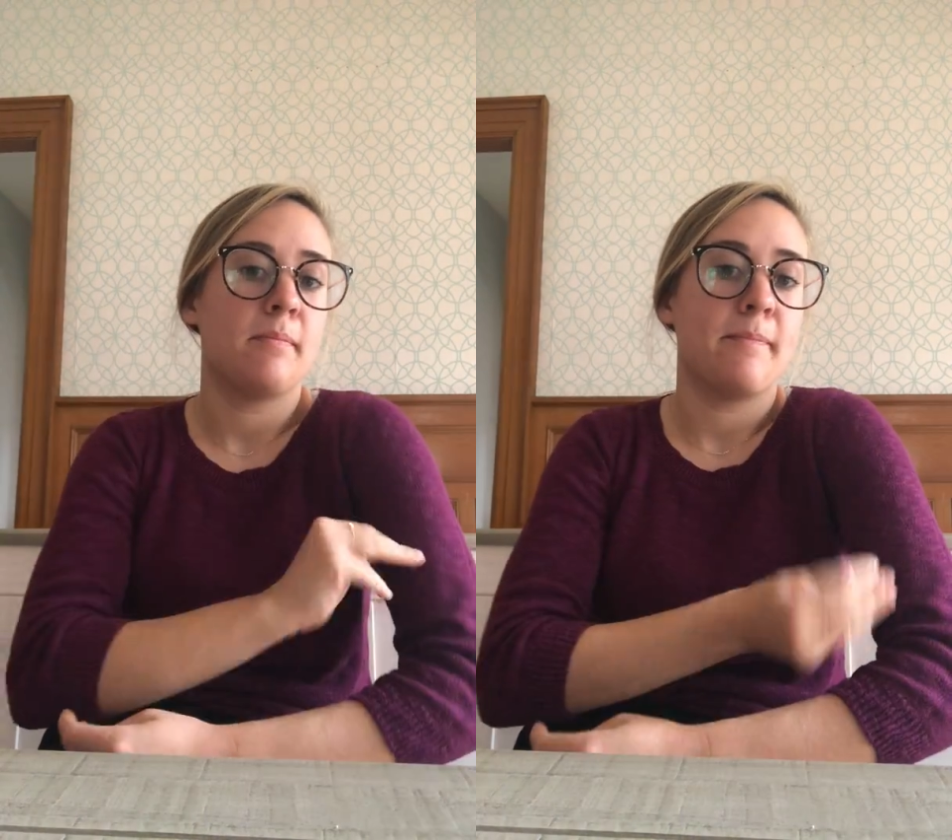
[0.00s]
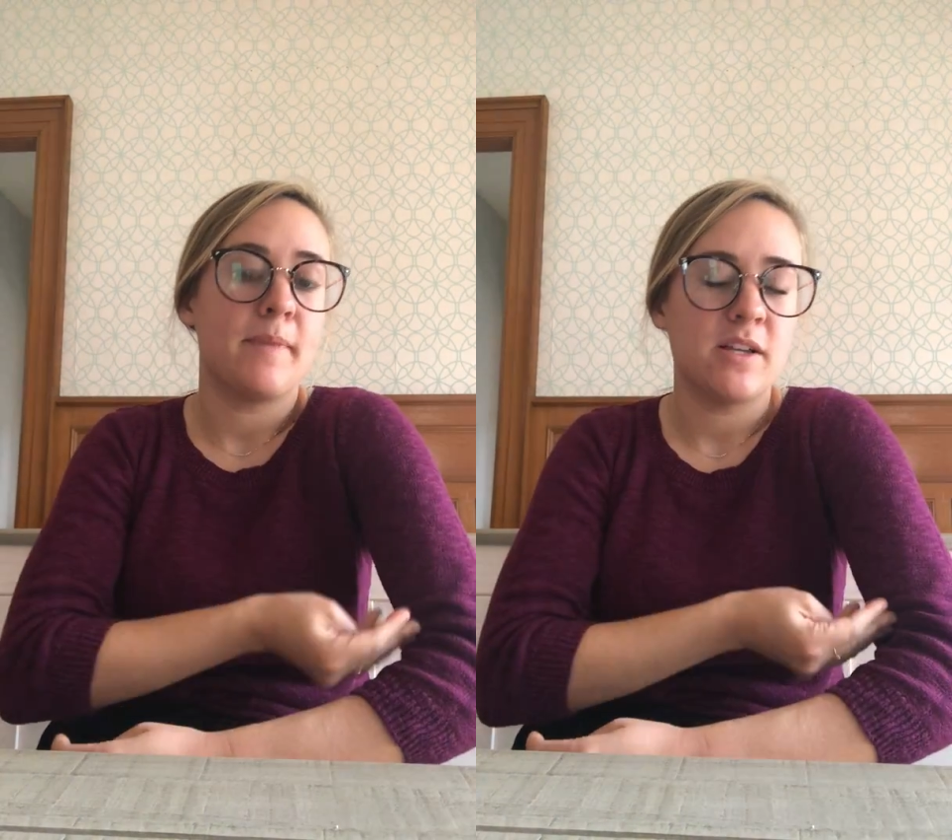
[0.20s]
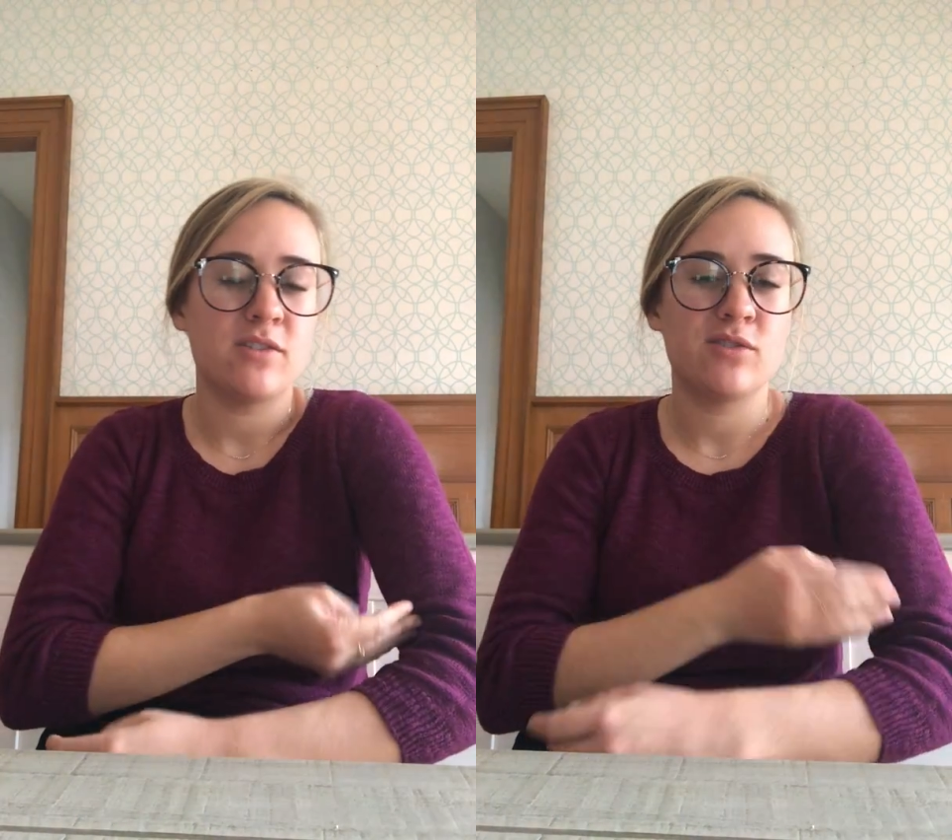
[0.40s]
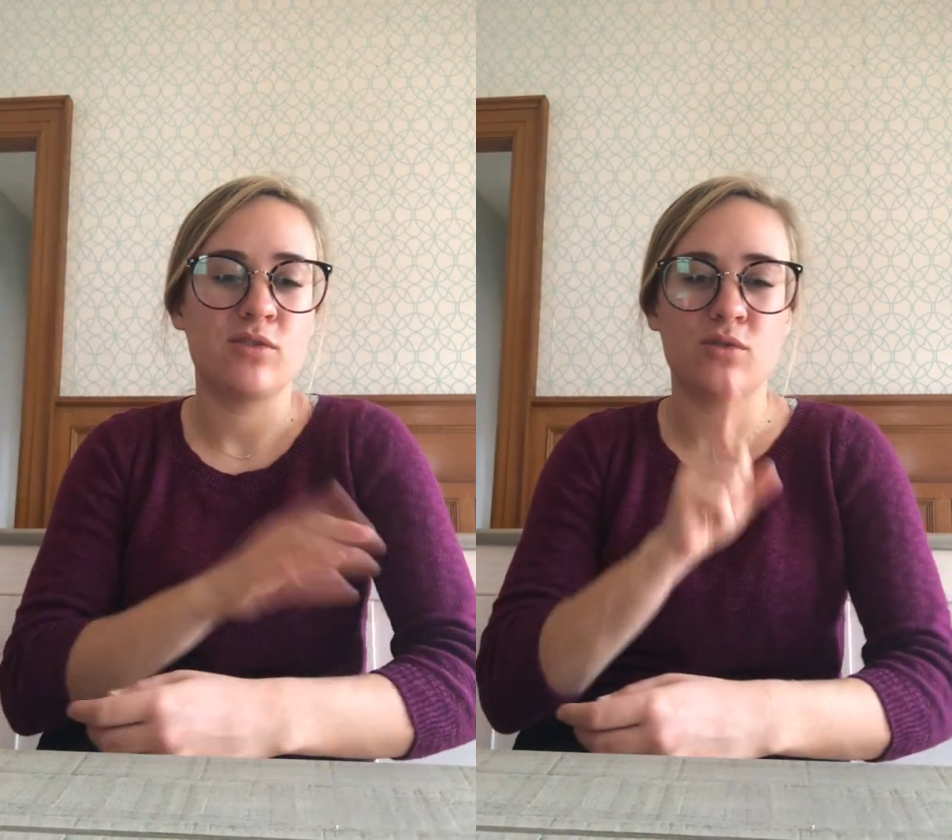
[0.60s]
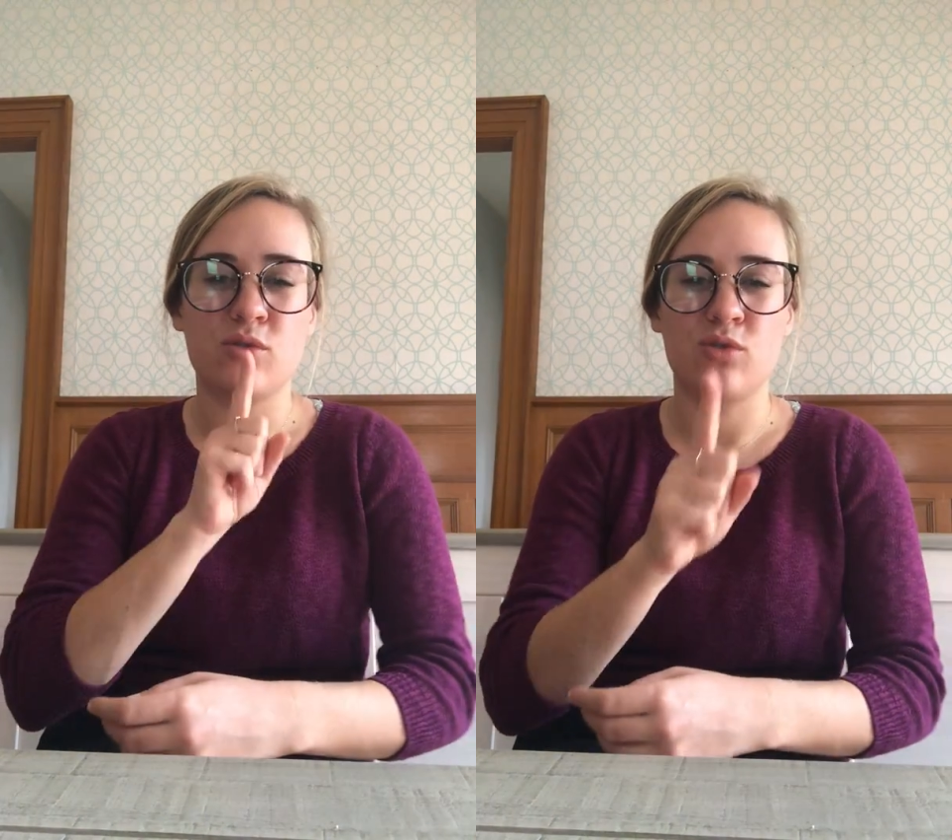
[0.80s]
And you
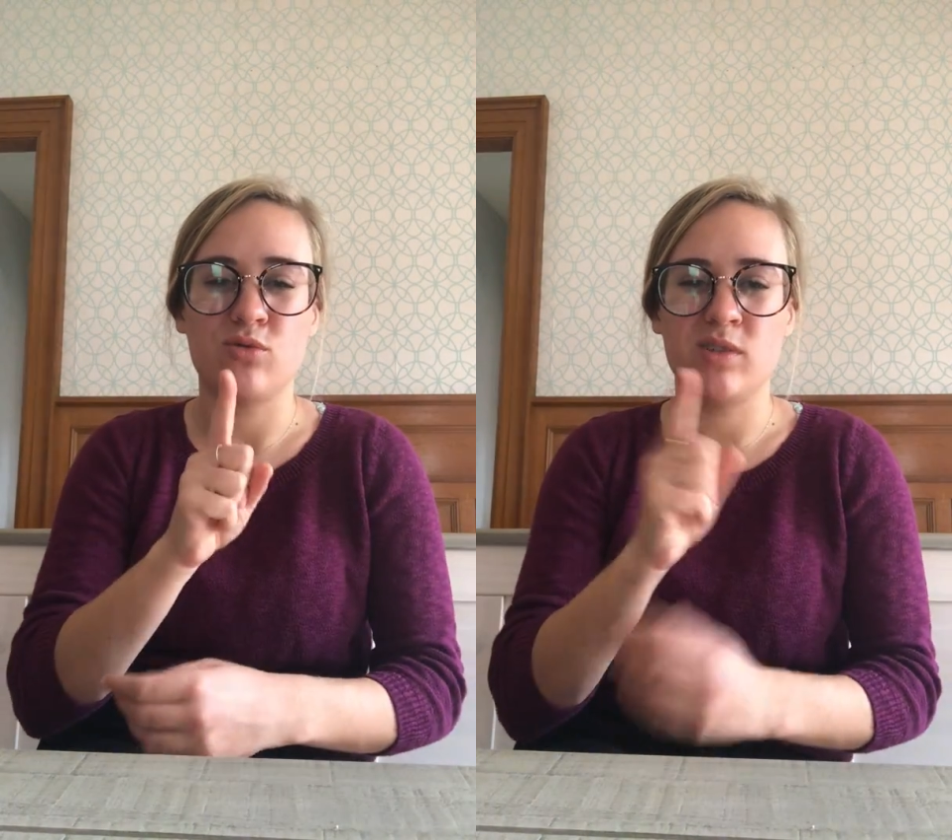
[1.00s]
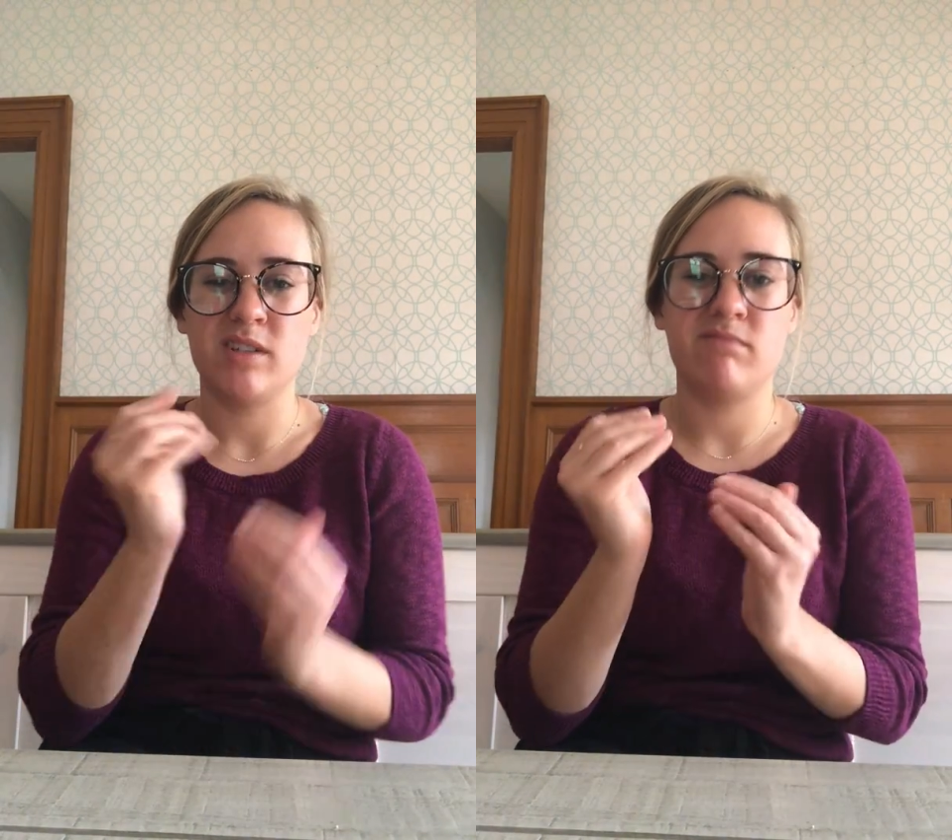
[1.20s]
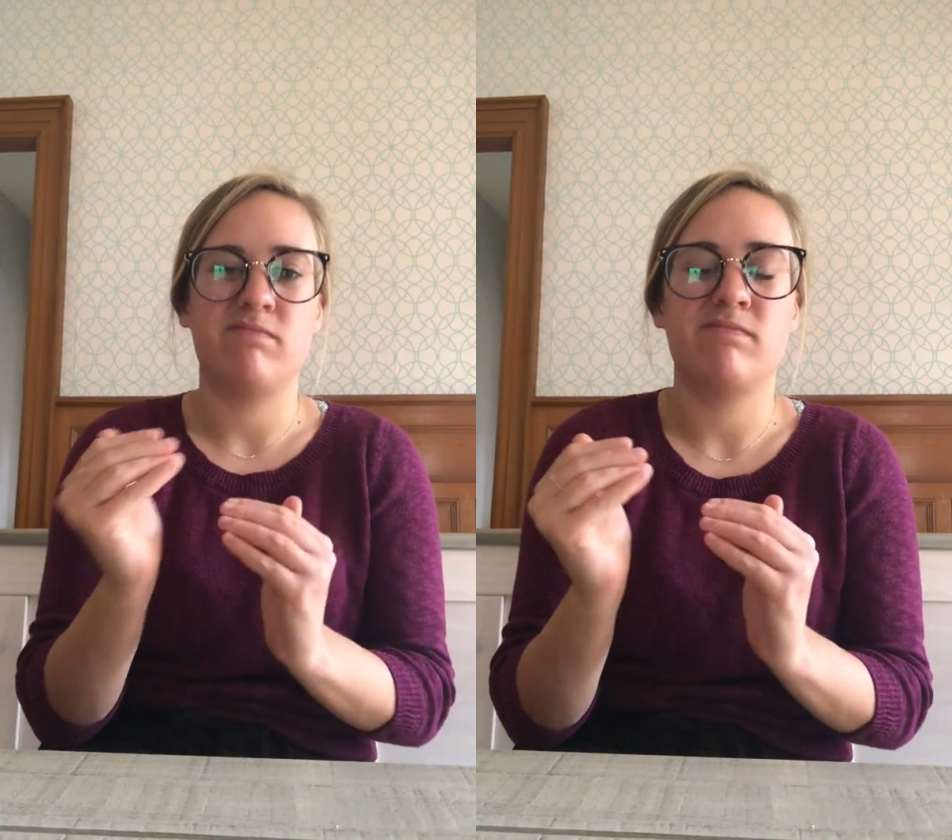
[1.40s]
can see in the picture,